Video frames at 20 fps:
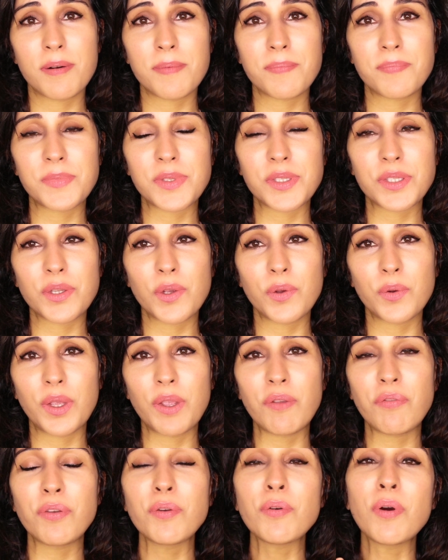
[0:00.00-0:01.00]
So
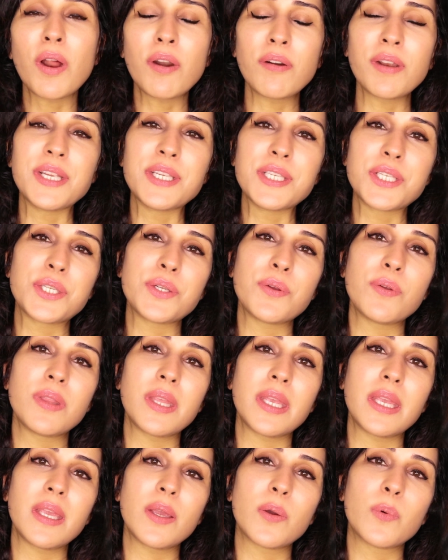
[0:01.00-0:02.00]
if you are into
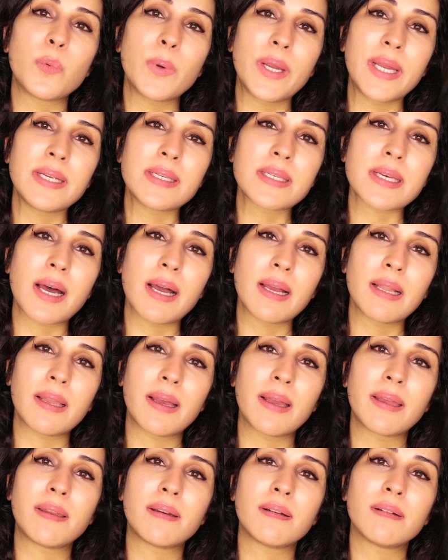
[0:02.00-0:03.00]
the winged
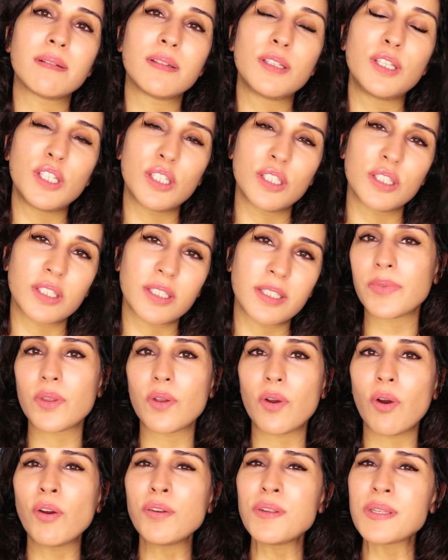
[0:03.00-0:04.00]
eyeliner look,
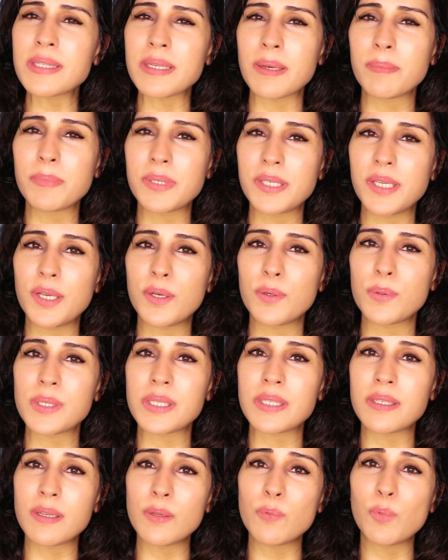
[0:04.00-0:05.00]
or you're somebody who
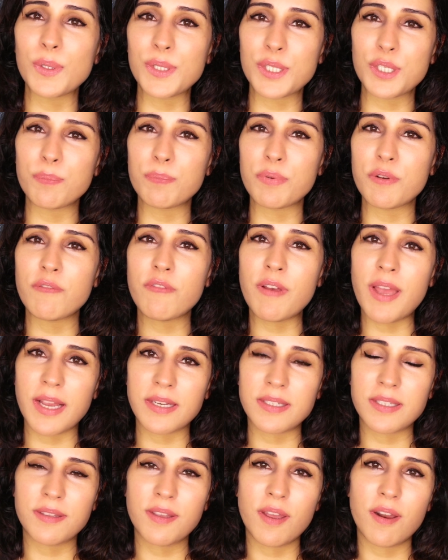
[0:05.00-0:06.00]
still wants to
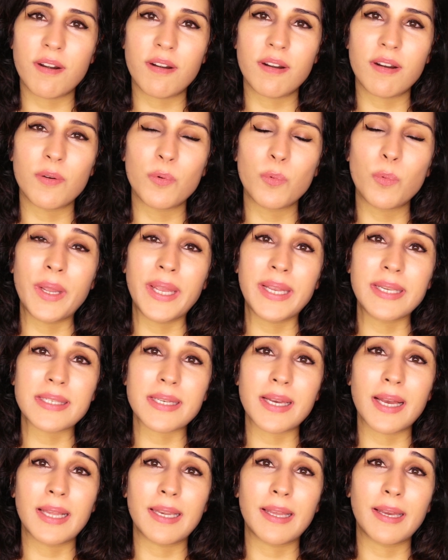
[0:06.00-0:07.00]
perfect their winged
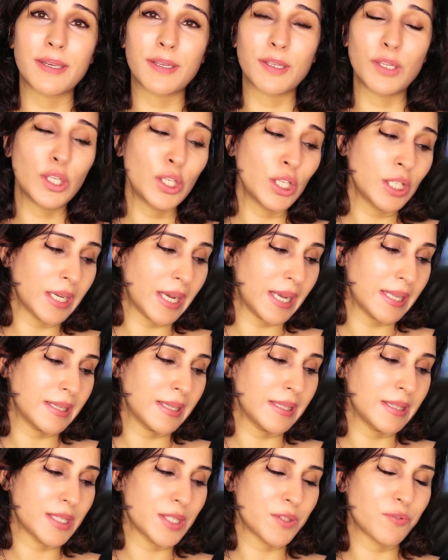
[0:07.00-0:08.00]
eyeliner look, I
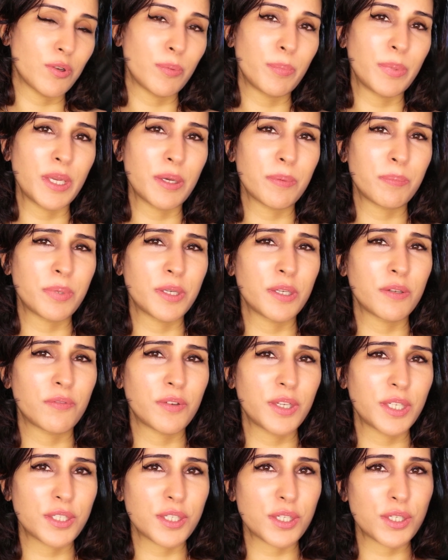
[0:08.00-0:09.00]
think this would be a
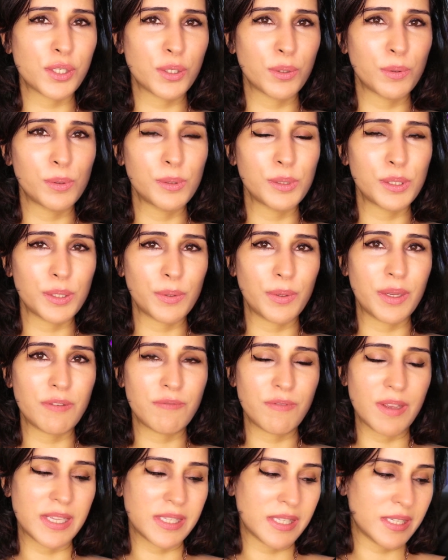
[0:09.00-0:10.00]
perfect tool to
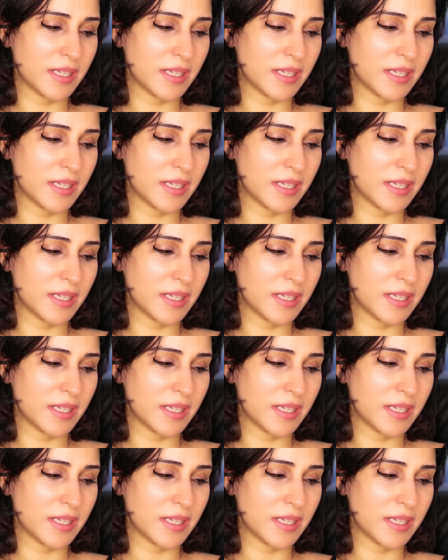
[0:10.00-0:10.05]
invest